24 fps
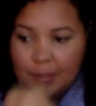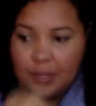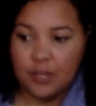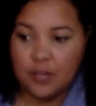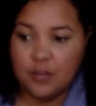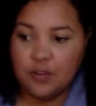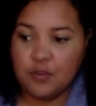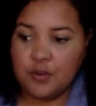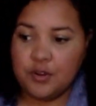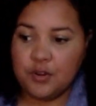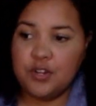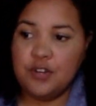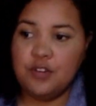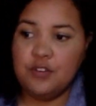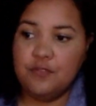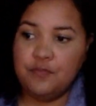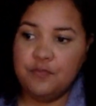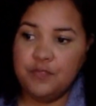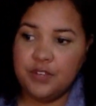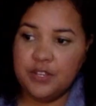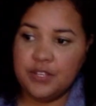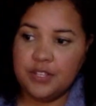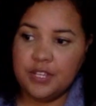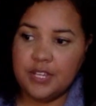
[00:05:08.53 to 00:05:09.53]
in order to
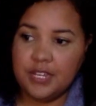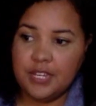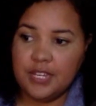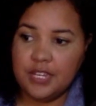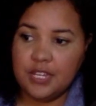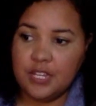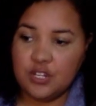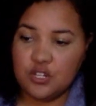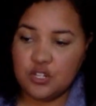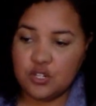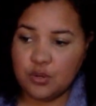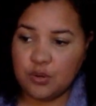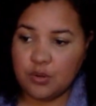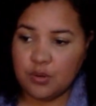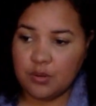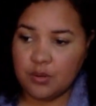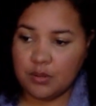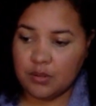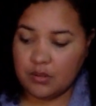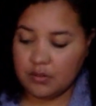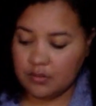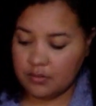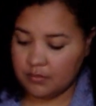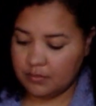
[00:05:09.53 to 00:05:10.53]
feel in
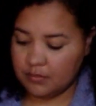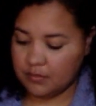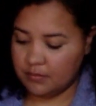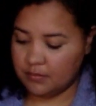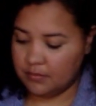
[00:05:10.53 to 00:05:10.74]
control.